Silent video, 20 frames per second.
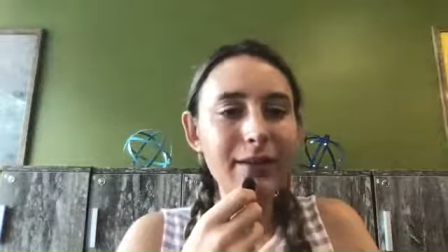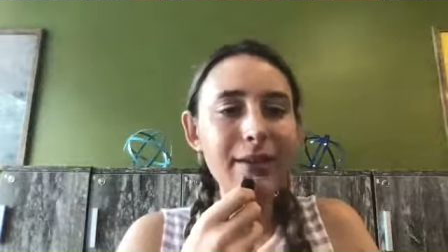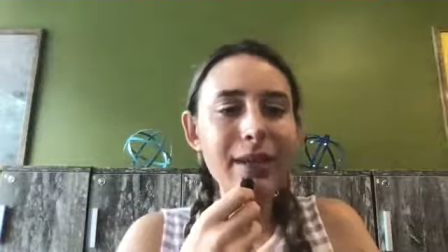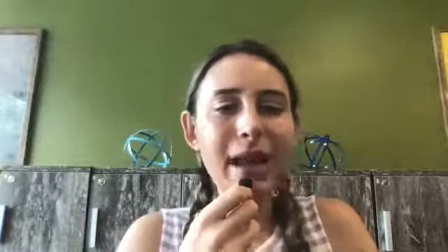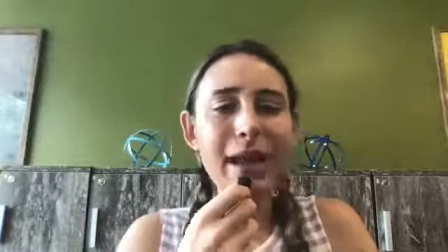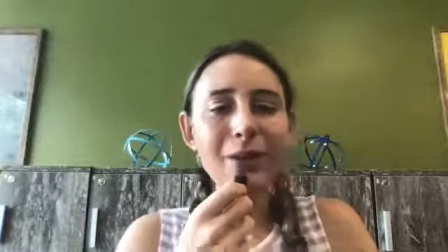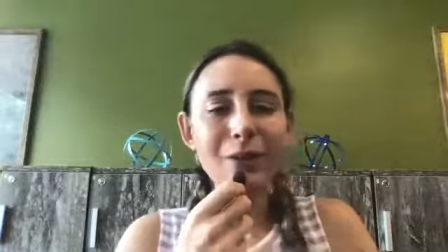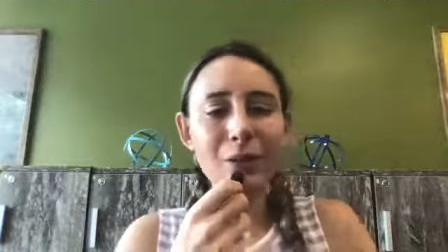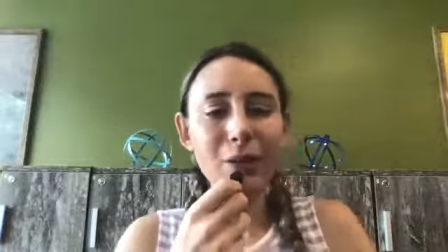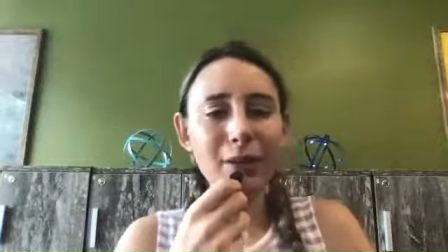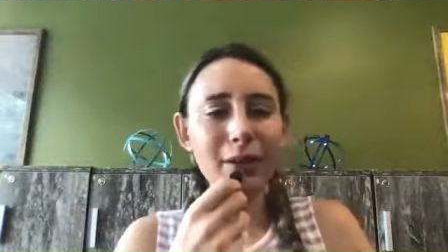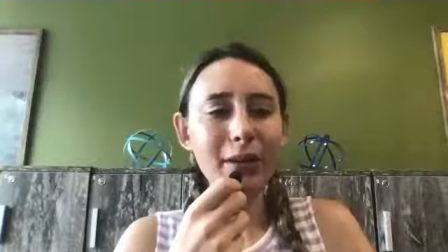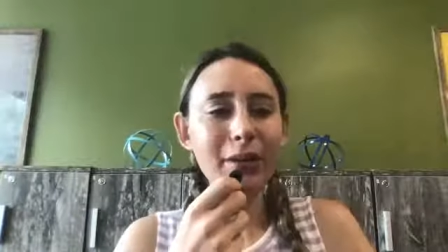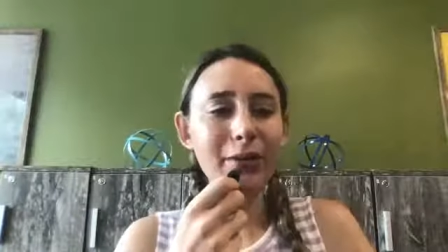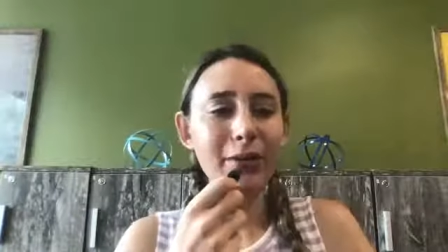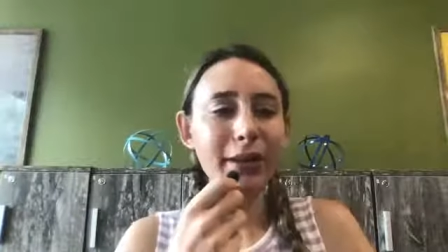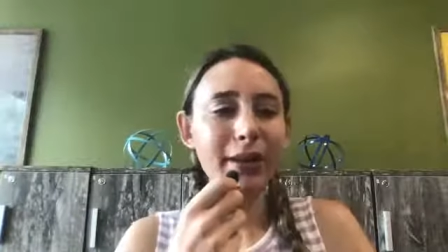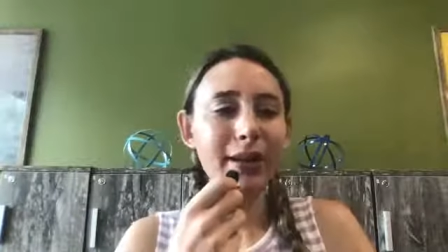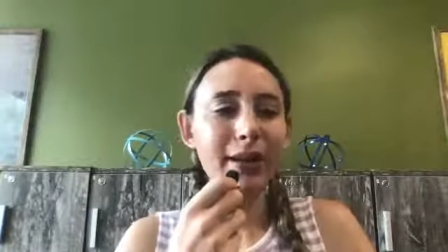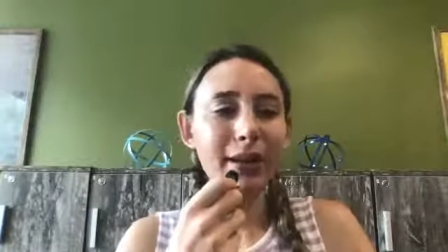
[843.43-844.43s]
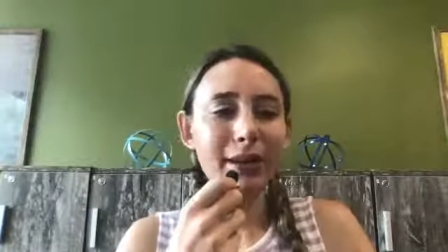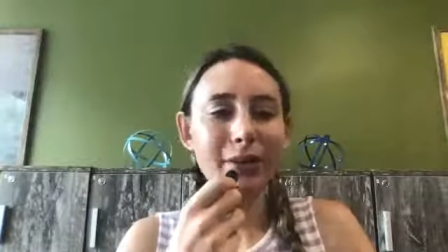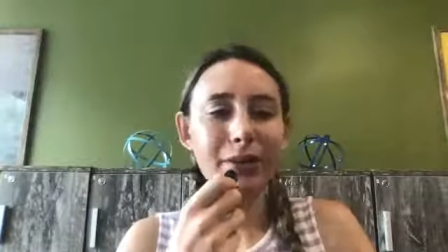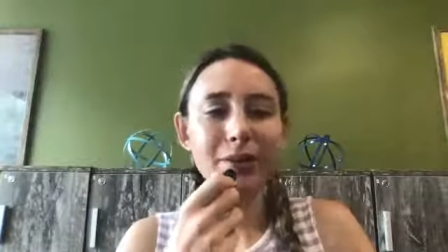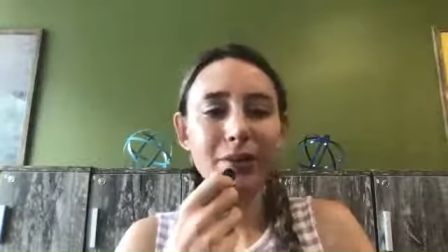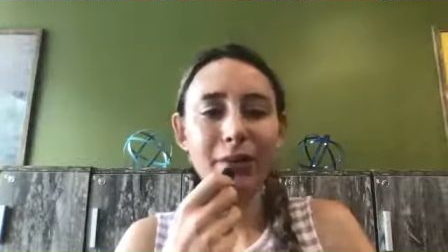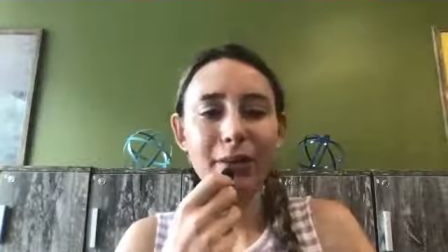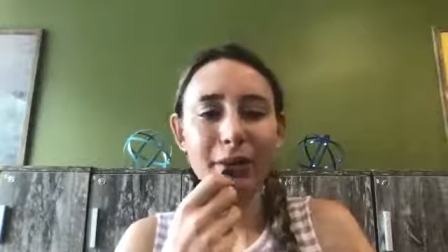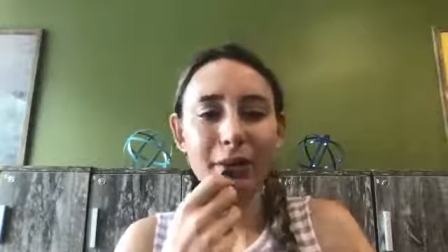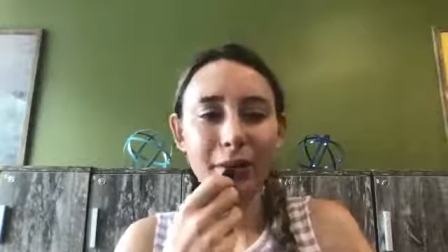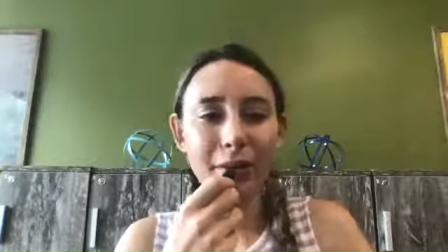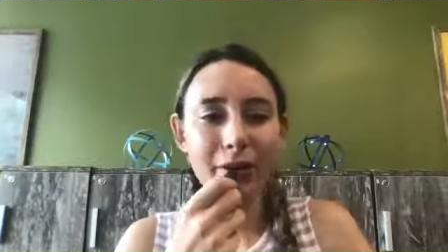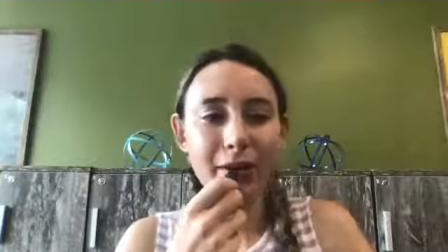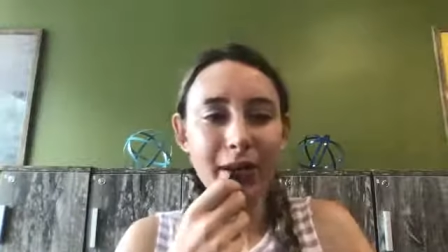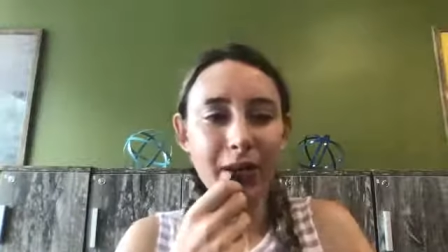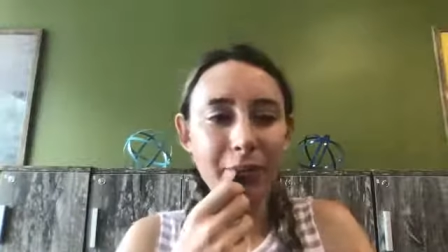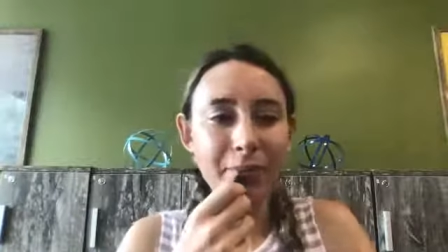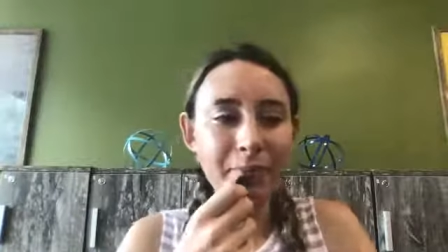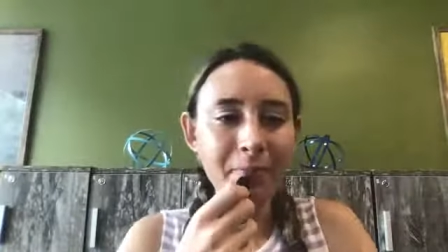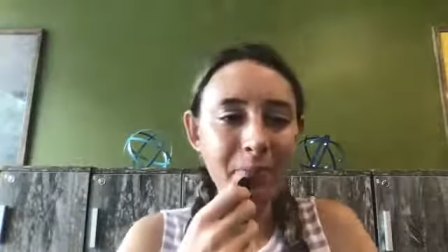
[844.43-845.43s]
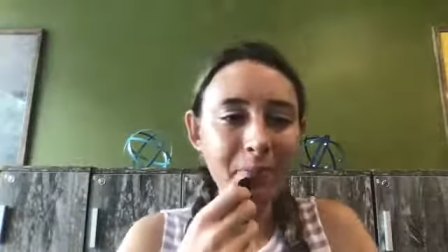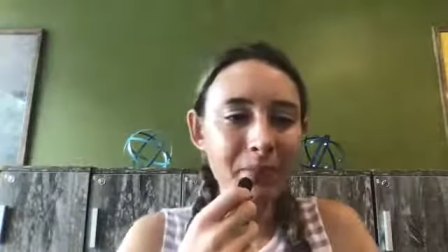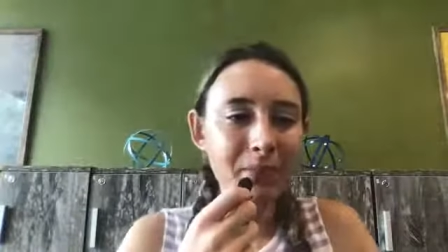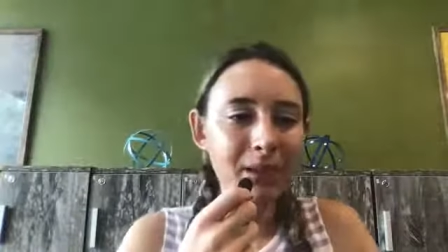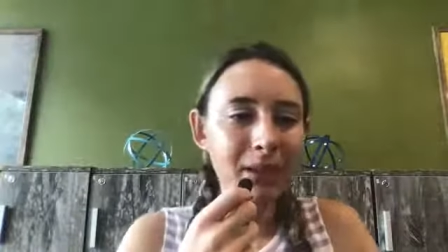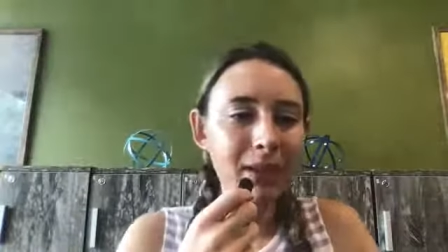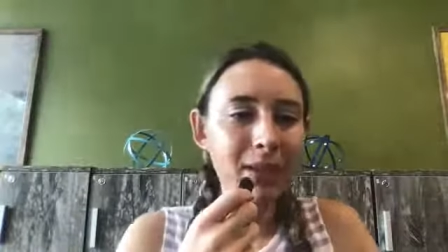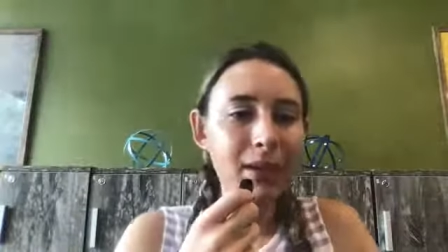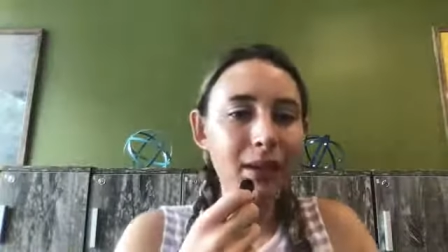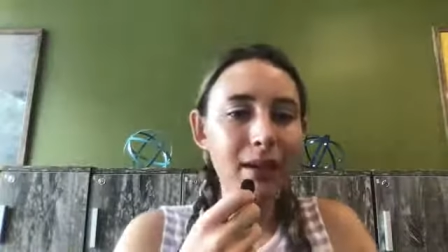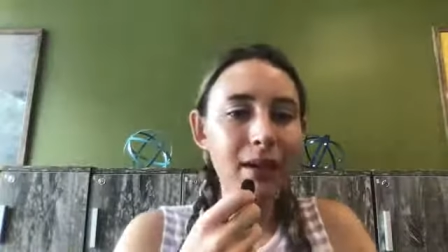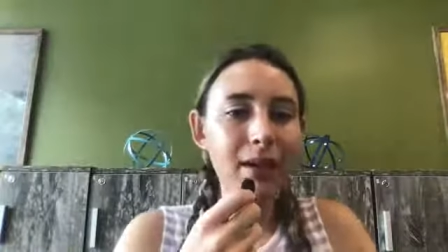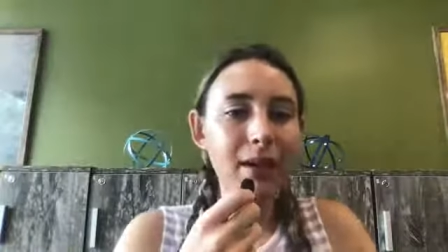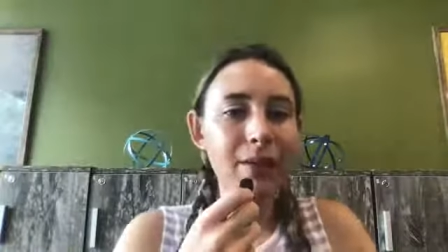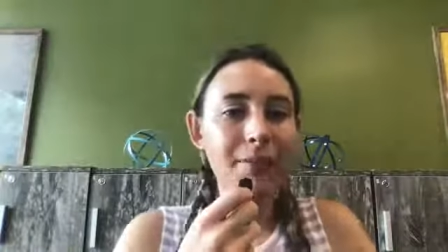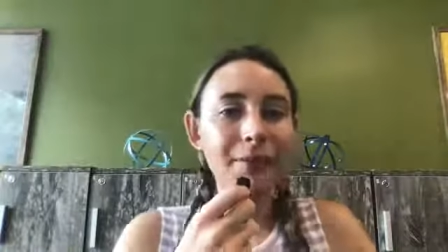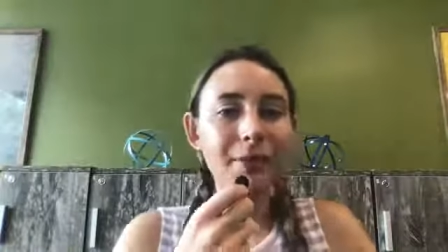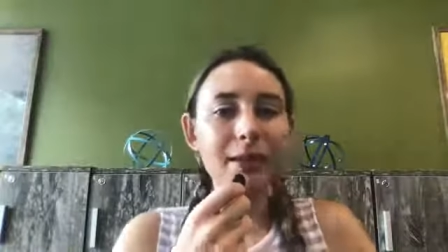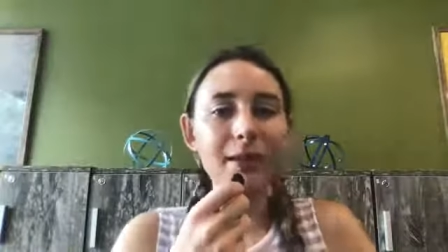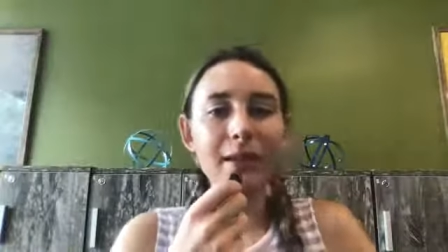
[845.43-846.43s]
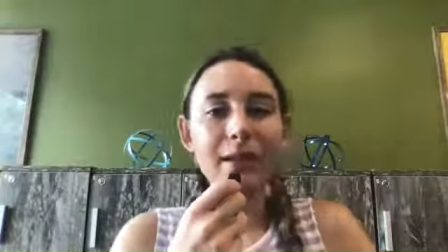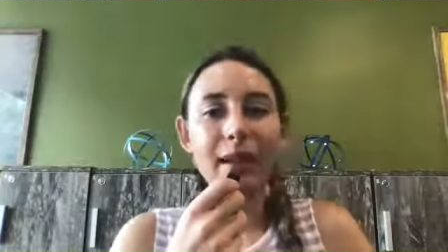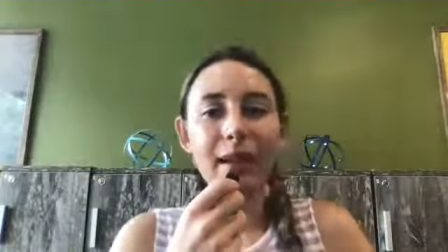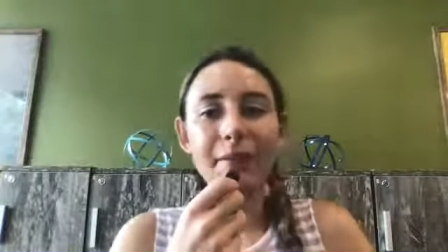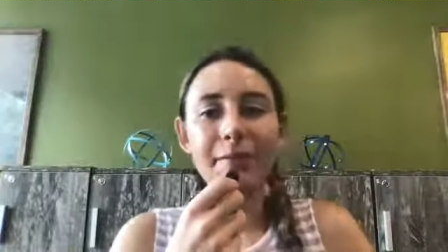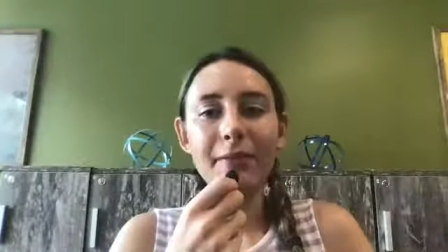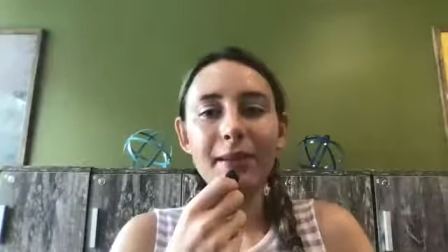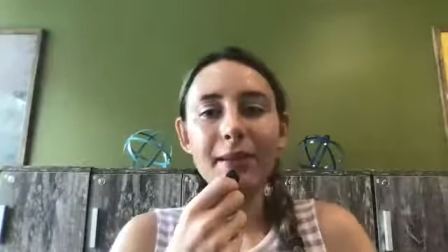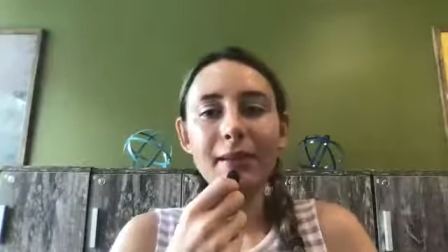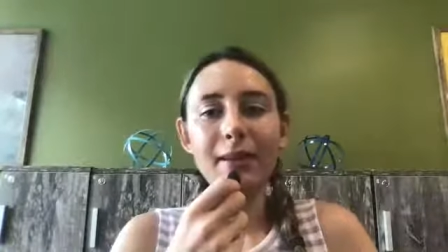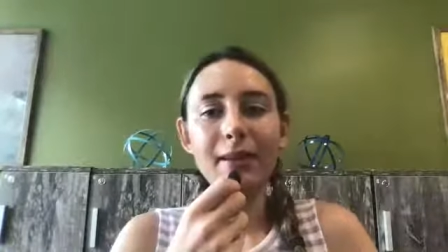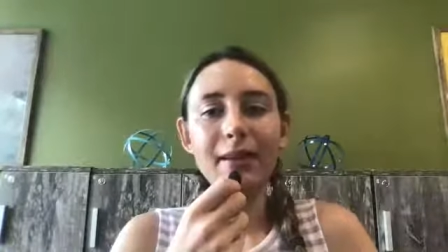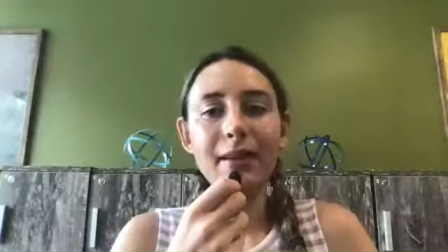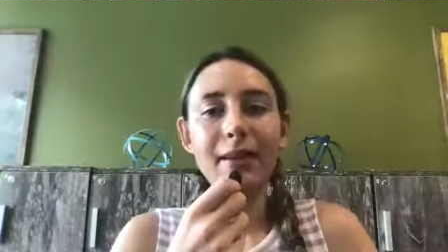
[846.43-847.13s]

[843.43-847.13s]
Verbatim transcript: yeah i totally agree i totally agree um, you can i feel,